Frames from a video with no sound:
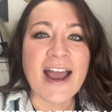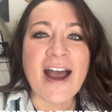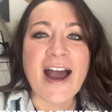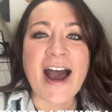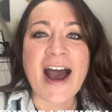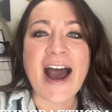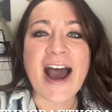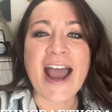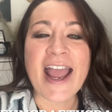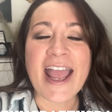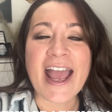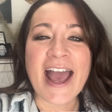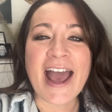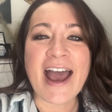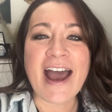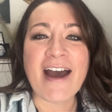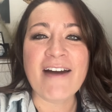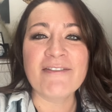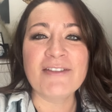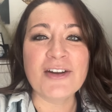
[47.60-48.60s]
I
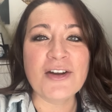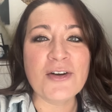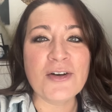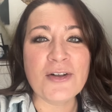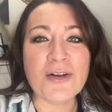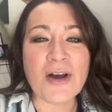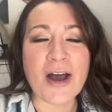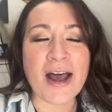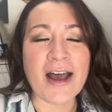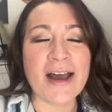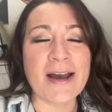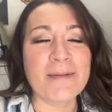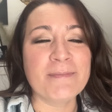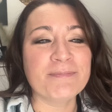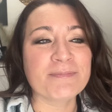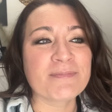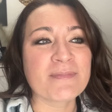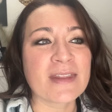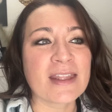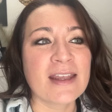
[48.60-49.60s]
have no
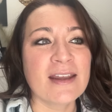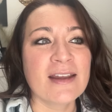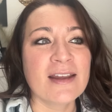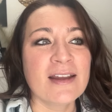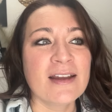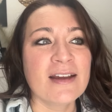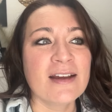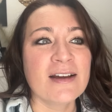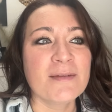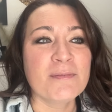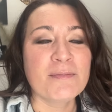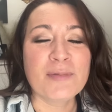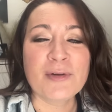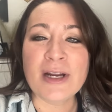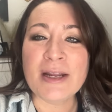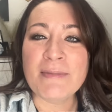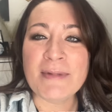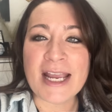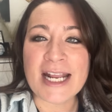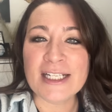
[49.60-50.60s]
um,
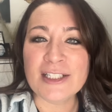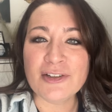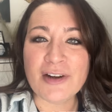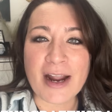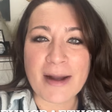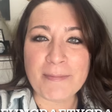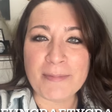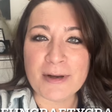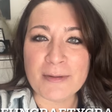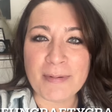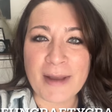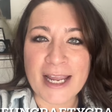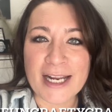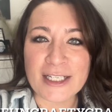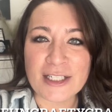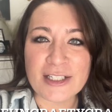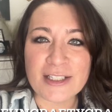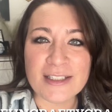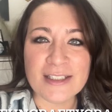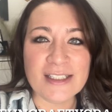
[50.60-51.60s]
pre-made scrapbook
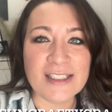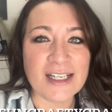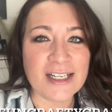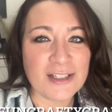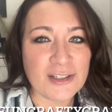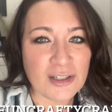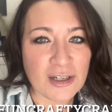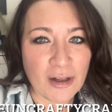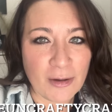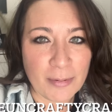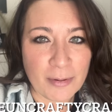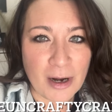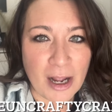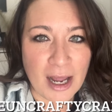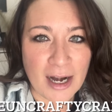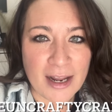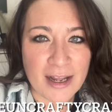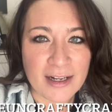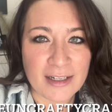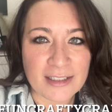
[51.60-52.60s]
pages, digital
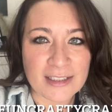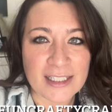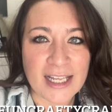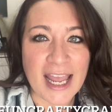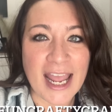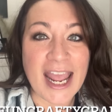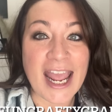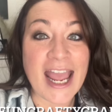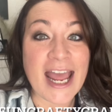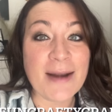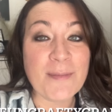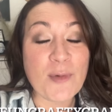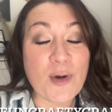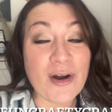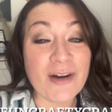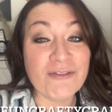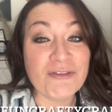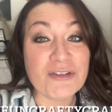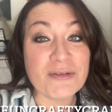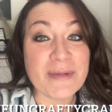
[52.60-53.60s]
products, and more
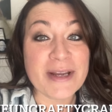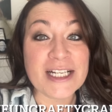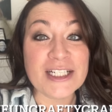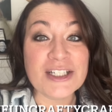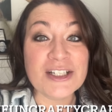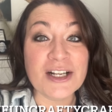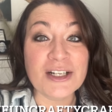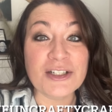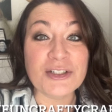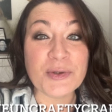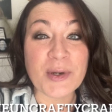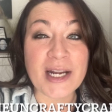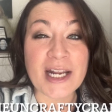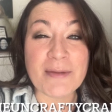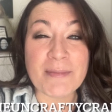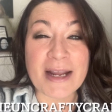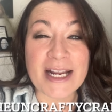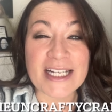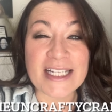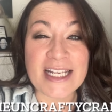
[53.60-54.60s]
information on joining
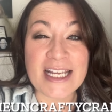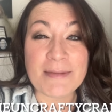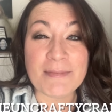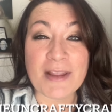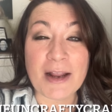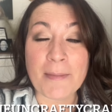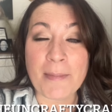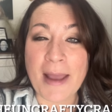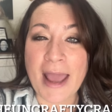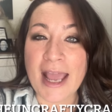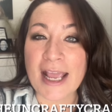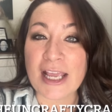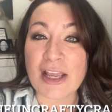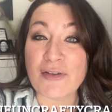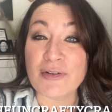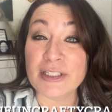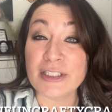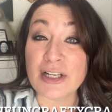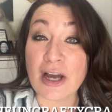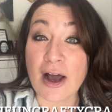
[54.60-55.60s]
my team. They're paying you
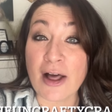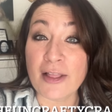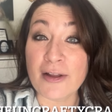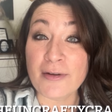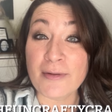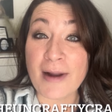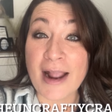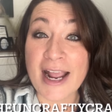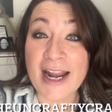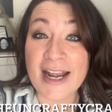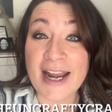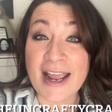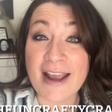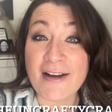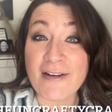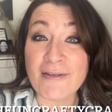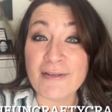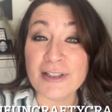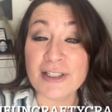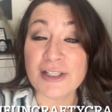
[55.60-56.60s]
a dollar right
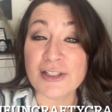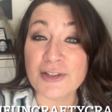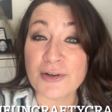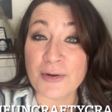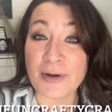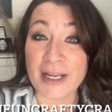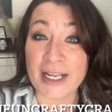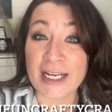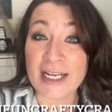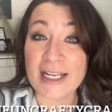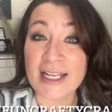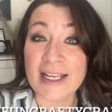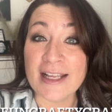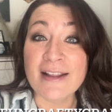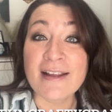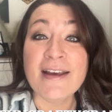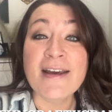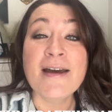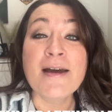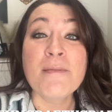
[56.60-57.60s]
now to join.
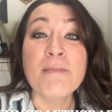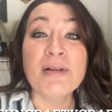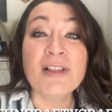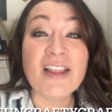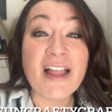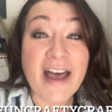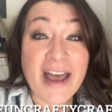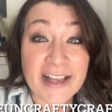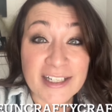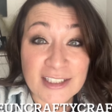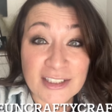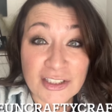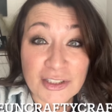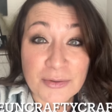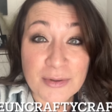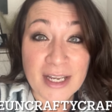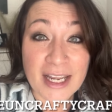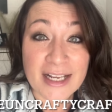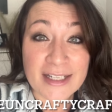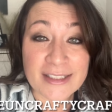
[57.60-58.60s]
Plus you
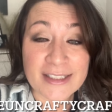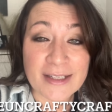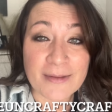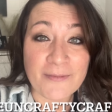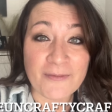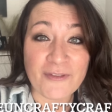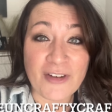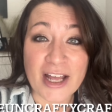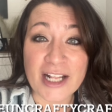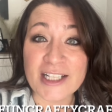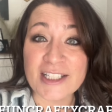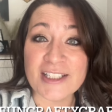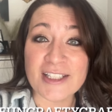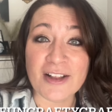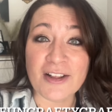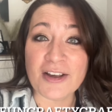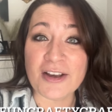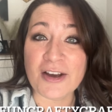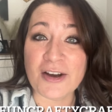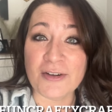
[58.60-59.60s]
get some fun
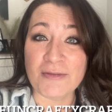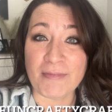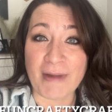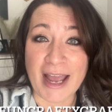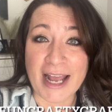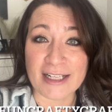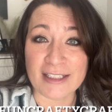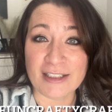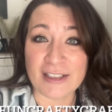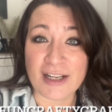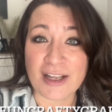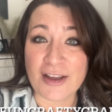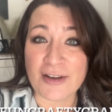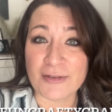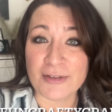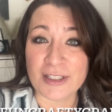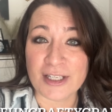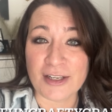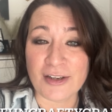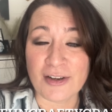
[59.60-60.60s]
silicone mats to use in